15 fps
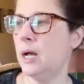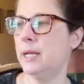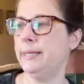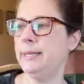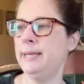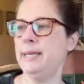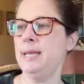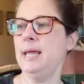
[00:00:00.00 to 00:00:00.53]

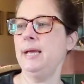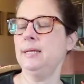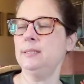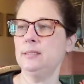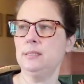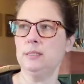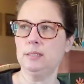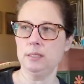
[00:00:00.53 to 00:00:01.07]

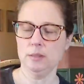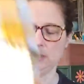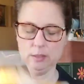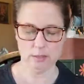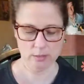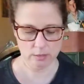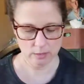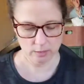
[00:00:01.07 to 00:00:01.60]
next
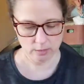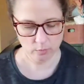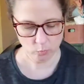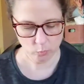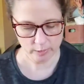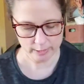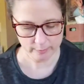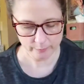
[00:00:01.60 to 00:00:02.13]

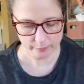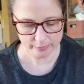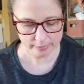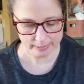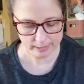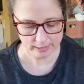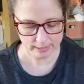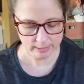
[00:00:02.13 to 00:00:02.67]
WIP
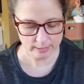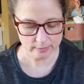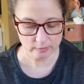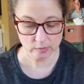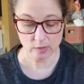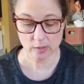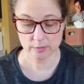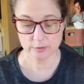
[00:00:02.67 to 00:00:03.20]
is
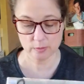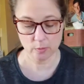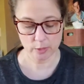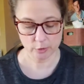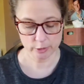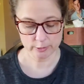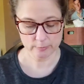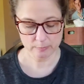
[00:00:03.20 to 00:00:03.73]
also a
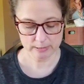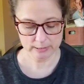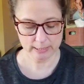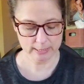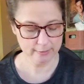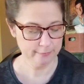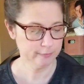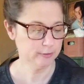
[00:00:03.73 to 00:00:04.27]
Christmas
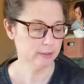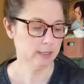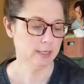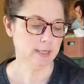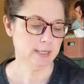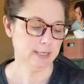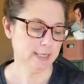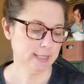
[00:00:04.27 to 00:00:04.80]
gift.
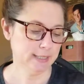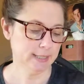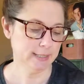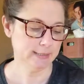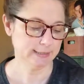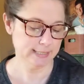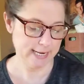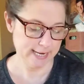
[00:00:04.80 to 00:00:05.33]
It
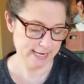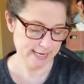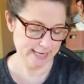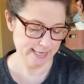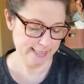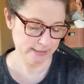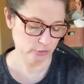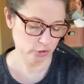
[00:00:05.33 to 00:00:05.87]
is
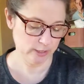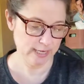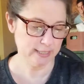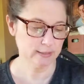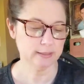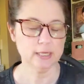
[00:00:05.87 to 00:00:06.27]
a Jeanette